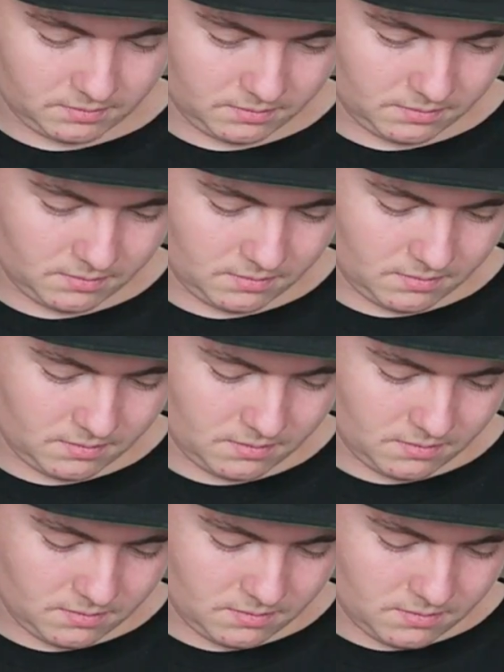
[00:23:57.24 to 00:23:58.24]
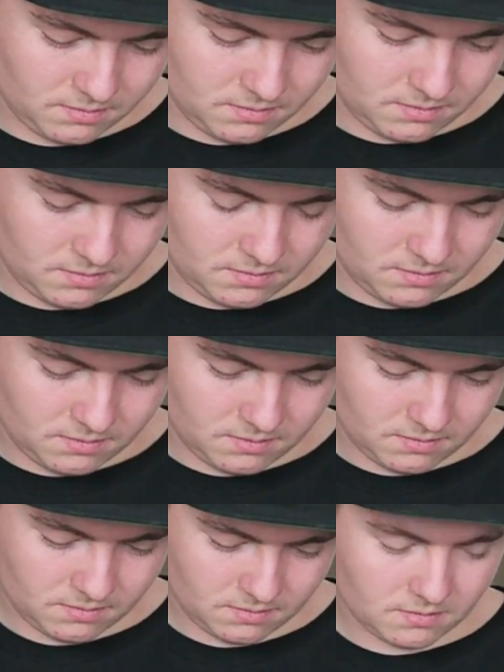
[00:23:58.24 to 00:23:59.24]

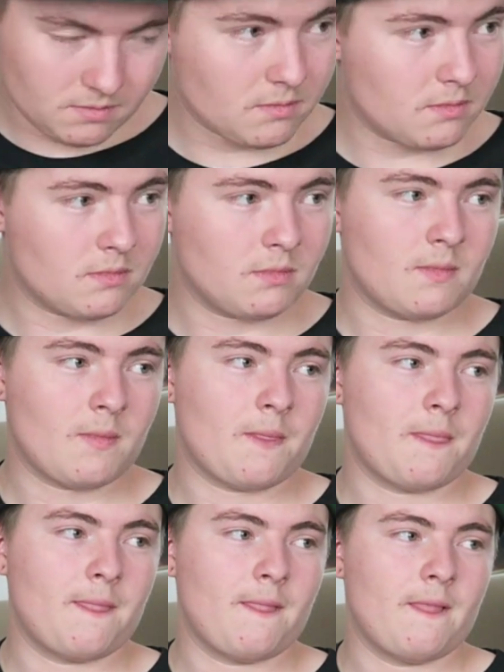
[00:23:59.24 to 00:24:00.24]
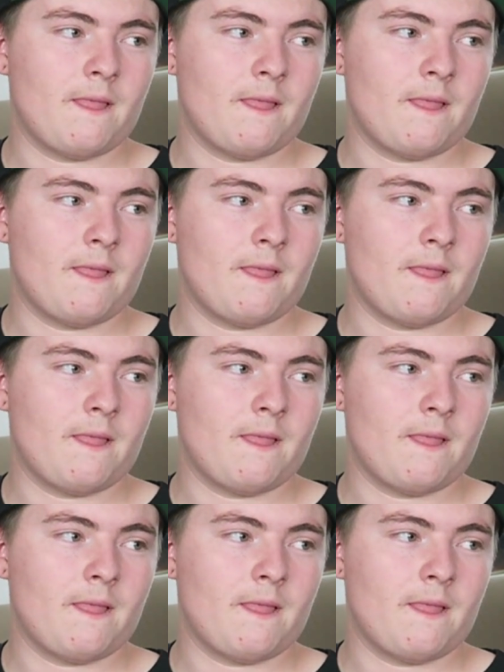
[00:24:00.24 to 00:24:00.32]
The person shown says nothing.